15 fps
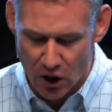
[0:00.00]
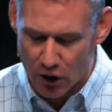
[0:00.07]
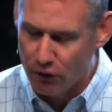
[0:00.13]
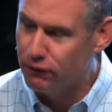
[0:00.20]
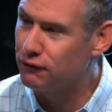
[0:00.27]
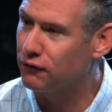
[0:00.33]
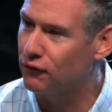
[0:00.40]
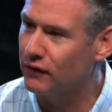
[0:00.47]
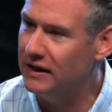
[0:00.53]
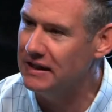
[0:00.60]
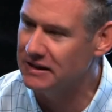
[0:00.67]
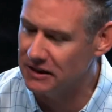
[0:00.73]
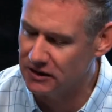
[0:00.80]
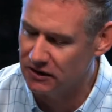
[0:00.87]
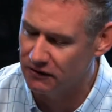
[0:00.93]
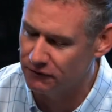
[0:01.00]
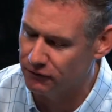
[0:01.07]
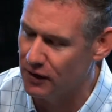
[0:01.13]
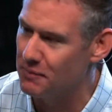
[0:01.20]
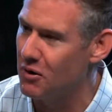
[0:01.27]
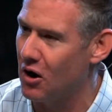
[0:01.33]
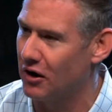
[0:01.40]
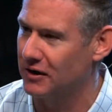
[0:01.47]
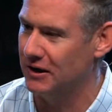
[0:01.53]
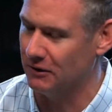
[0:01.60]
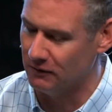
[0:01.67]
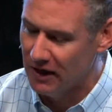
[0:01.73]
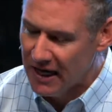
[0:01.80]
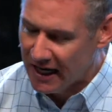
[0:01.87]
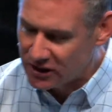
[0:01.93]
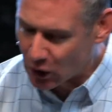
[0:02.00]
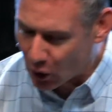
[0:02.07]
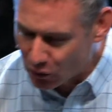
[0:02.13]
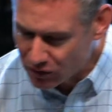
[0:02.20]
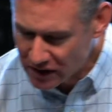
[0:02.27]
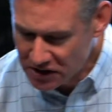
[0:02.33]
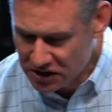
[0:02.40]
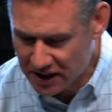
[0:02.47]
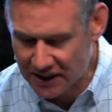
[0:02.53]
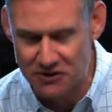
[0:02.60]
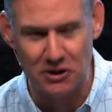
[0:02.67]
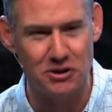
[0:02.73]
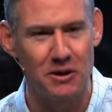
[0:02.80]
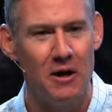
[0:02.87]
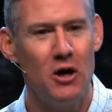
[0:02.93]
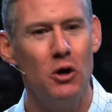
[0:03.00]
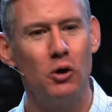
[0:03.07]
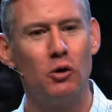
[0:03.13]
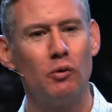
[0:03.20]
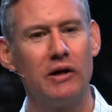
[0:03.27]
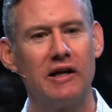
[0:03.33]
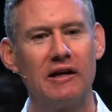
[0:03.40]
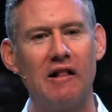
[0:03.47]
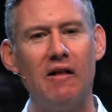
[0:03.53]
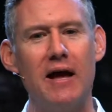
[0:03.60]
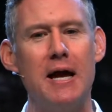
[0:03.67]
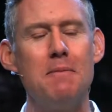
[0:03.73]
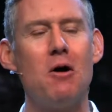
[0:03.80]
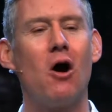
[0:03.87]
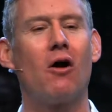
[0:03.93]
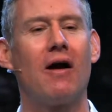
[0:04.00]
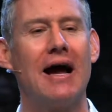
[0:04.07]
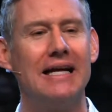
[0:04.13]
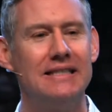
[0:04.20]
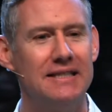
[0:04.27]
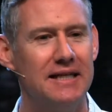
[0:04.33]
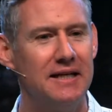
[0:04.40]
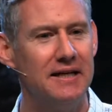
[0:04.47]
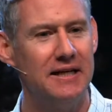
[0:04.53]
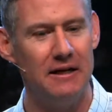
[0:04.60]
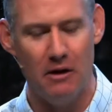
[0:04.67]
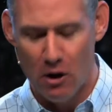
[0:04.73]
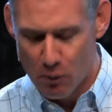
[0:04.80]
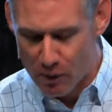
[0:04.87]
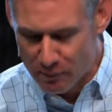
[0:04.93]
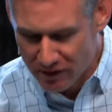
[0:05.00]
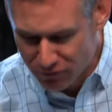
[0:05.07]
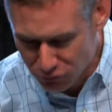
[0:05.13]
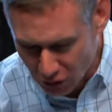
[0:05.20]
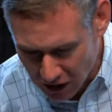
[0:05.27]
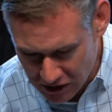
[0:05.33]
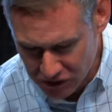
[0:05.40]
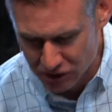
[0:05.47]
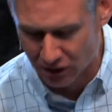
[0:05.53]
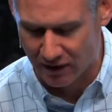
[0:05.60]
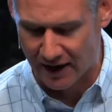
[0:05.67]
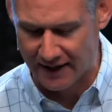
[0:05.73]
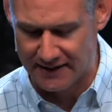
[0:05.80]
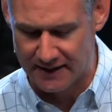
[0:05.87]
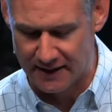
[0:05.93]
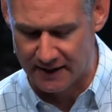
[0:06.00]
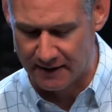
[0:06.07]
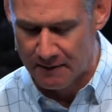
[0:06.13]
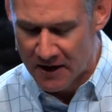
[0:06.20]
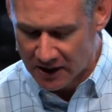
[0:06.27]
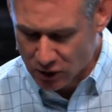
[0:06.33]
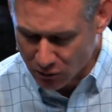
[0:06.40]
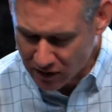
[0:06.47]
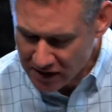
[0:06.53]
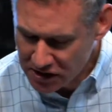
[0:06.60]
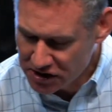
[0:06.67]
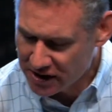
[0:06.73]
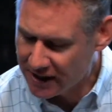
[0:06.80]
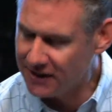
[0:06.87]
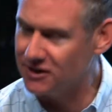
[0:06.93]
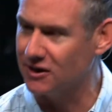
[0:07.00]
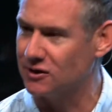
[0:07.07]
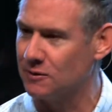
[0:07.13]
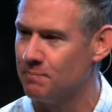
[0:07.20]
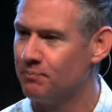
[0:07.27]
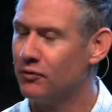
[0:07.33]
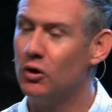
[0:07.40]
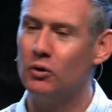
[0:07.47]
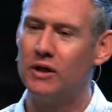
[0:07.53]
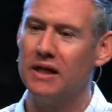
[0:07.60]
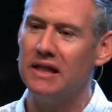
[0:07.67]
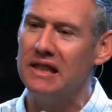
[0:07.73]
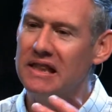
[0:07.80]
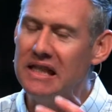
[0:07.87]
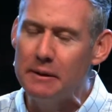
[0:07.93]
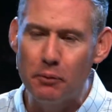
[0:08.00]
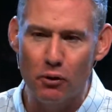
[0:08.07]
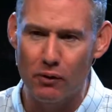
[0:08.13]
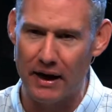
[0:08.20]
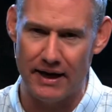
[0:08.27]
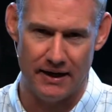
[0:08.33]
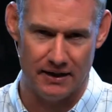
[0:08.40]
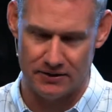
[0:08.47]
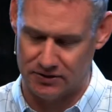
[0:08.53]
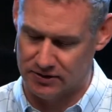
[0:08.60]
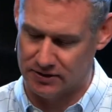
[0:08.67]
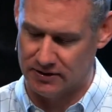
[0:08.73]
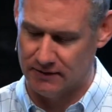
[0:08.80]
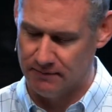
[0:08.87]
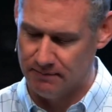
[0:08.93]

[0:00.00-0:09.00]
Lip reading: who frees us from our guilt. It's only Jesus who can reclaim our identity when we've lost our identity. It's only Jesus who can liberate us